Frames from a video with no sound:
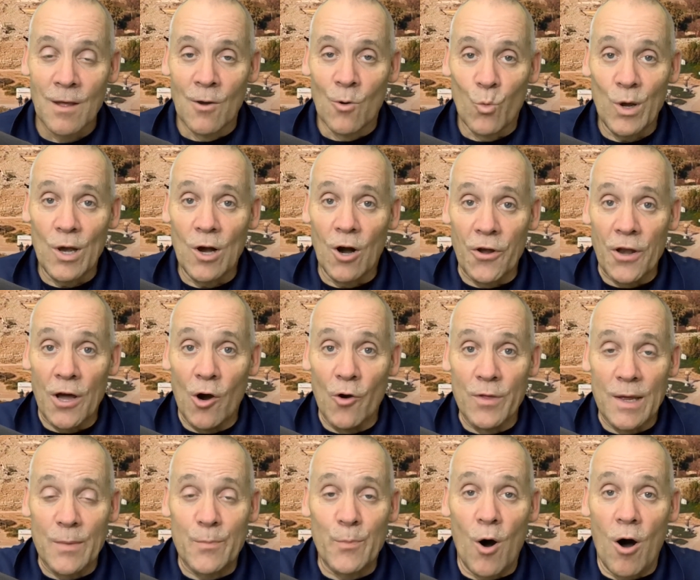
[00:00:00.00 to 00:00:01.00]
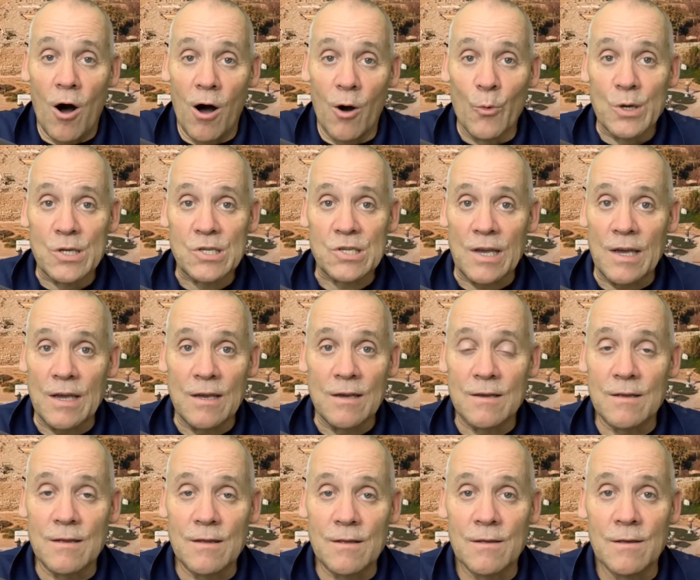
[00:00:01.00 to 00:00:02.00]
We all know that Paul was a
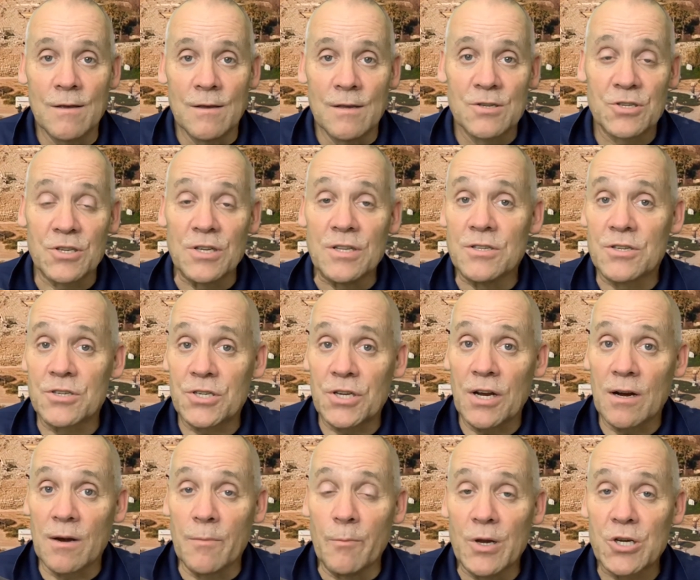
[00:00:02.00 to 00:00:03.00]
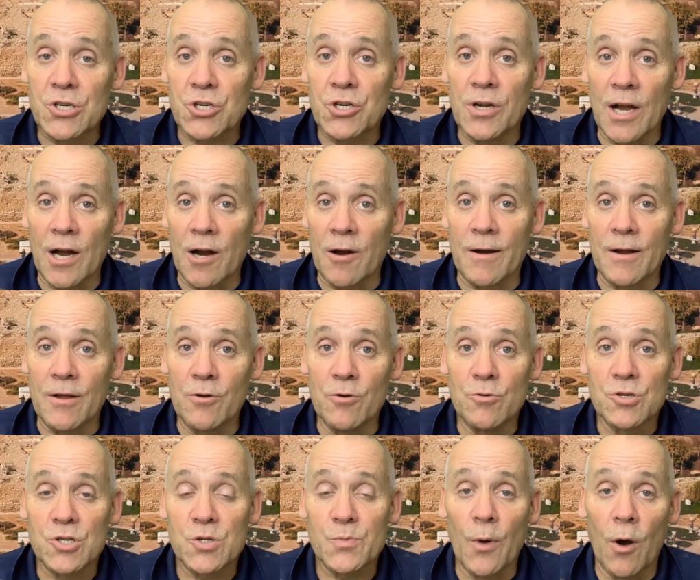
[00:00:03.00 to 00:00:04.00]
sincere missionary who
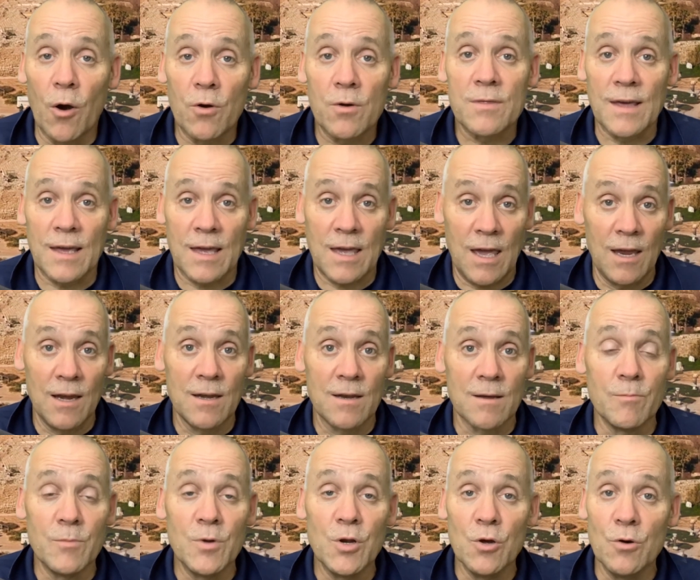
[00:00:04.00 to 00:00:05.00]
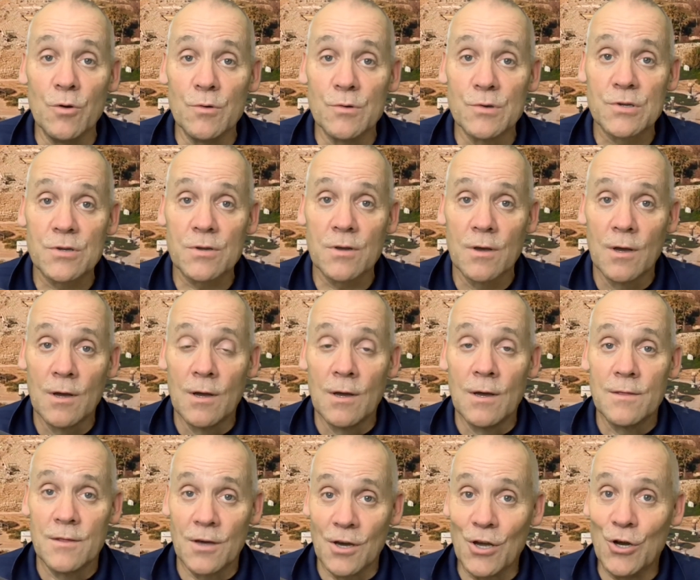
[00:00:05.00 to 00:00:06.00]
spoke the kingdom news,
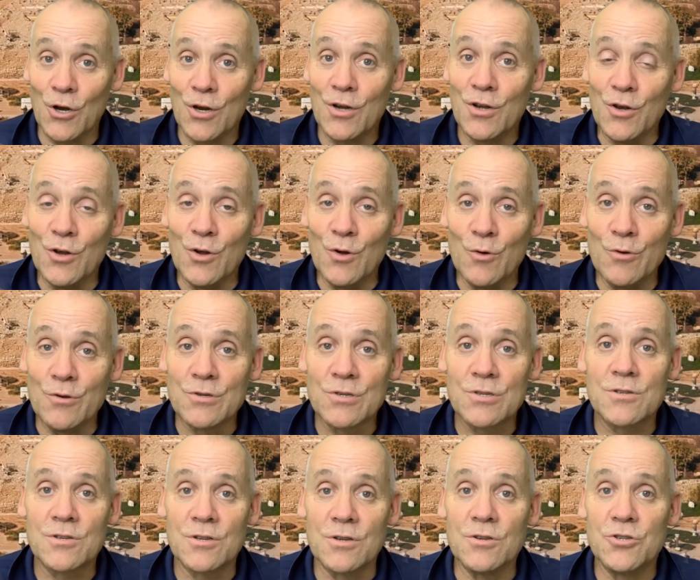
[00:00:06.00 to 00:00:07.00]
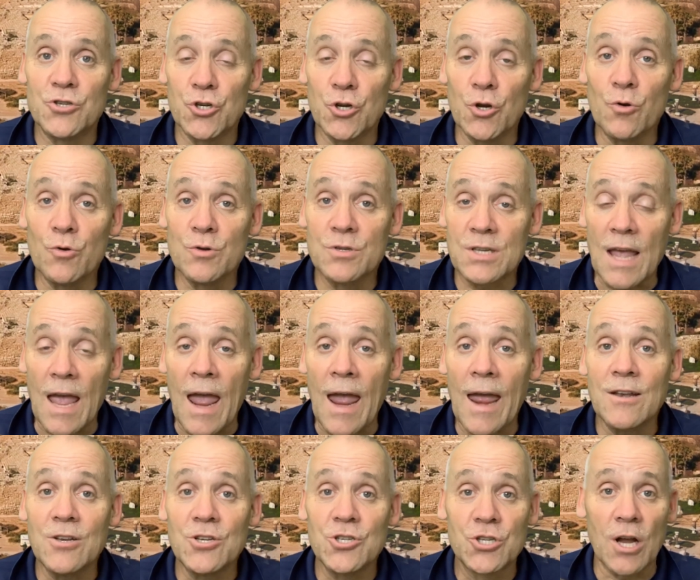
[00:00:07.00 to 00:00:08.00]
the good news, to Jews
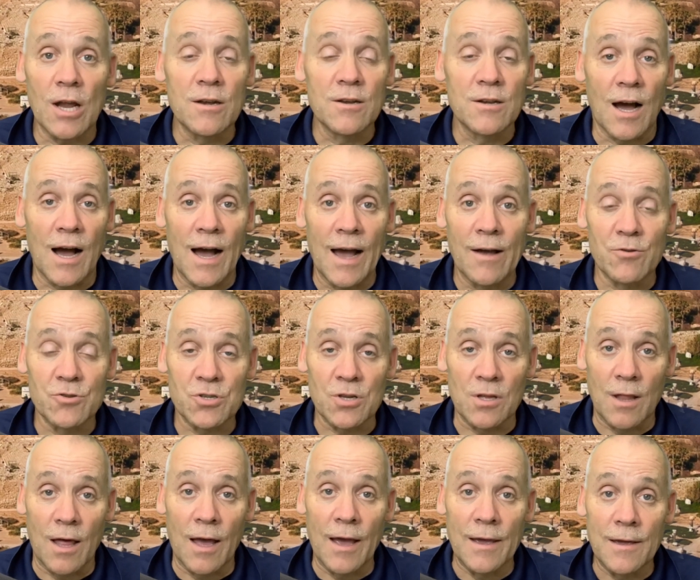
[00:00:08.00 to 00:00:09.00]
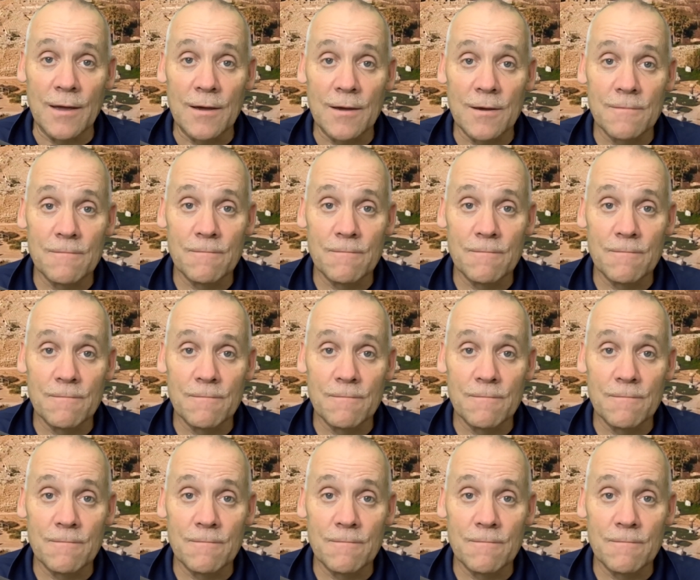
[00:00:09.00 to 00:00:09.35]
and Gentiles alike.